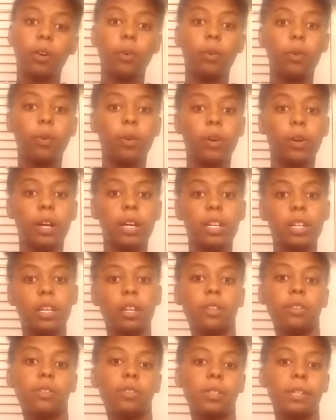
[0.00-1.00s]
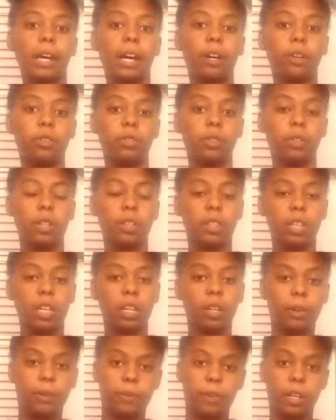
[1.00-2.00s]
or any other styles you can
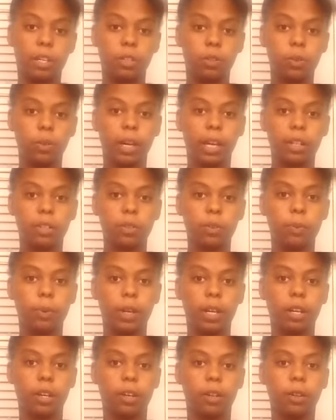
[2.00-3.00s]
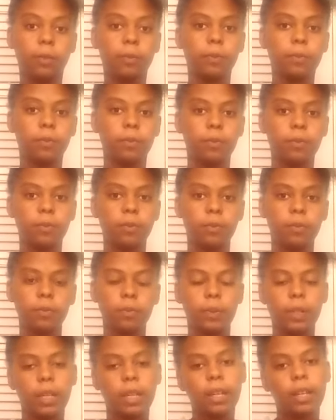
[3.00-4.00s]
think of that you like to wear.
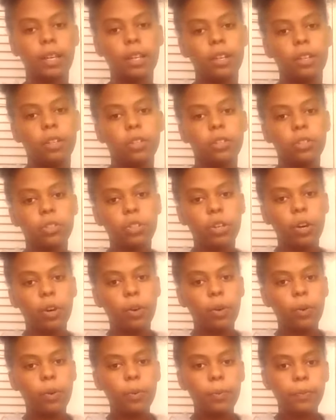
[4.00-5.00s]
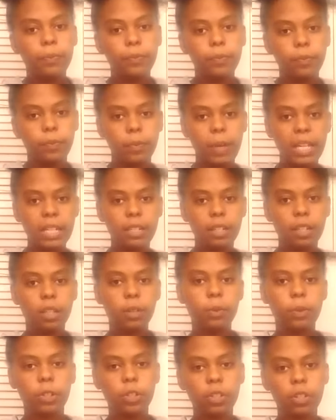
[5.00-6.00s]
So
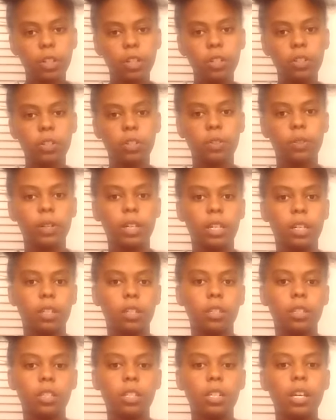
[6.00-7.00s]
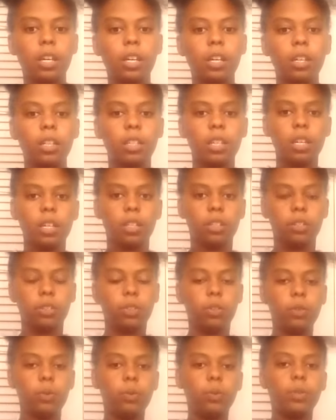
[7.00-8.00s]
basically what you're going to do is get
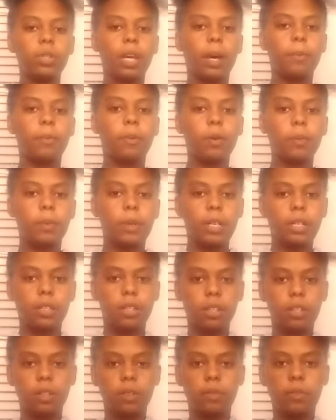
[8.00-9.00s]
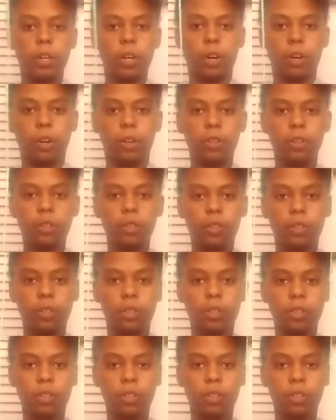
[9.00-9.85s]
two separate pieces of yarn.